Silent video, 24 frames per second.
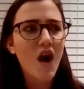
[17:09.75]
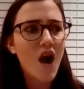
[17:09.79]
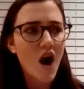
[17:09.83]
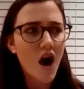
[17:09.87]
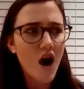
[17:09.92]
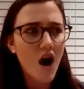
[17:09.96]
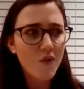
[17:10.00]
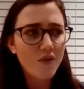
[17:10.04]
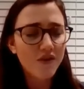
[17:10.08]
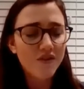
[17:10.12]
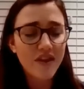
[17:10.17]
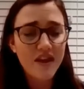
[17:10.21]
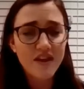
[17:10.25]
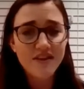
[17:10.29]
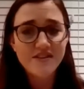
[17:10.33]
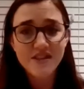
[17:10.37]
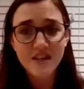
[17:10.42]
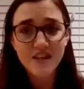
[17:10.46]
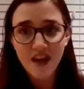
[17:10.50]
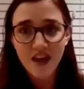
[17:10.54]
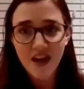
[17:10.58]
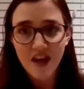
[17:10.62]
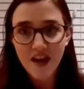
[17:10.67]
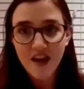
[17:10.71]
I was there
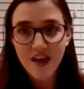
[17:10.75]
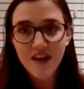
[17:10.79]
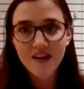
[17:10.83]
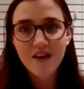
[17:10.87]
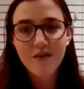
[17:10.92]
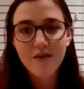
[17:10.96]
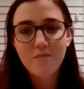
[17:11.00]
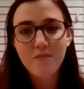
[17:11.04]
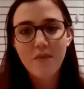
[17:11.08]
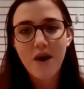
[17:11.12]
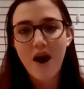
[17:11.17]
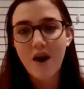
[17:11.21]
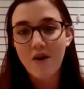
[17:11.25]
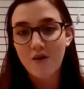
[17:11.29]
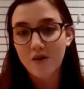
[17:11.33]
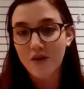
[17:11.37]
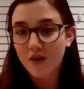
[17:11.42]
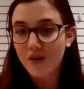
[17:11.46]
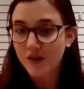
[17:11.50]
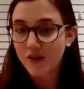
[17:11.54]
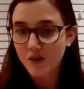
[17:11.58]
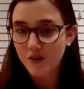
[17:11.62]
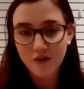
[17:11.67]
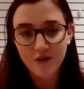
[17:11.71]
to learn. I
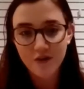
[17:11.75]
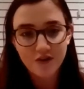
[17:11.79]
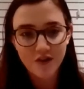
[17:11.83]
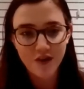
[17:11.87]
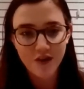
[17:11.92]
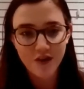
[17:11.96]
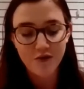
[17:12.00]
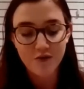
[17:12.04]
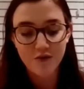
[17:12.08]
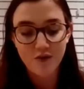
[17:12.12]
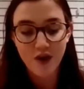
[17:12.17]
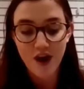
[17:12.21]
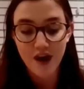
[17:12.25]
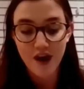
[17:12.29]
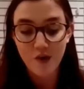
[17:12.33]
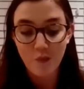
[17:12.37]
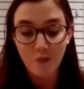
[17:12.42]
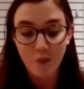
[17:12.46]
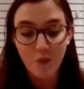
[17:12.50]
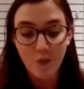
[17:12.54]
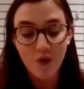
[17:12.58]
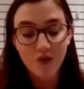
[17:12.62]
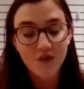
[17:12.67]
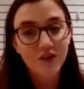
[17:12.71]

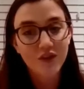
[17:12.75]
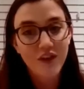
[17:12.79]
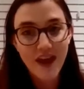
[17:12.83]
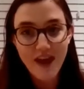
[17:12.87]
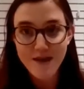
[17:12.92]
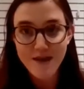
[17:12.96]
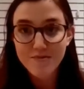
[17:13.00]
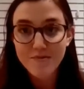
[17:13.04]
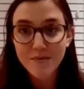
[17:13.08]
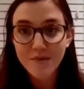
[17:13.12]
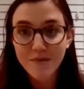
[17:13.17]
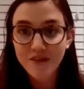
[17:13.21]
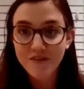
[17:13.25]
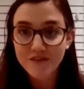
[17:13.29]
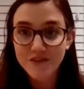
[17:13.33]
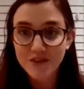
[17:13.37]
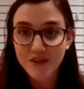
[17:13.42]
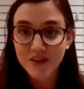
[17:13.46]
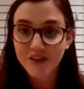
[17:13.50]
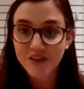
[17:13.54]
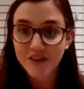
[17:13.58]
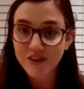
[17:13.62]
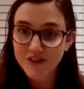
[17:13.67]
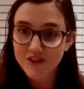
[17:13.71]
was capable of
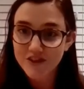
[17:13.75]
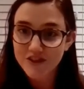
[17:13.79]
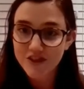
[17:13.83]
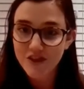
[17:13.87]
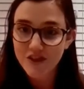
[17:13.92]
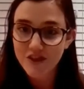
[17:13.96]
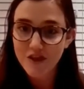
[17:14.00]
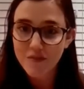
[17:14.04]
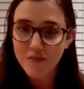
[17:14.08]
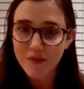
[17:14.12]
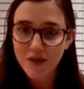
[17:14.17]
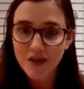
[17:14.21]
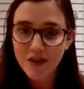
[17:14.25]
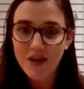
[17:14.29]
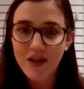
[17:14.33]
doing a good job.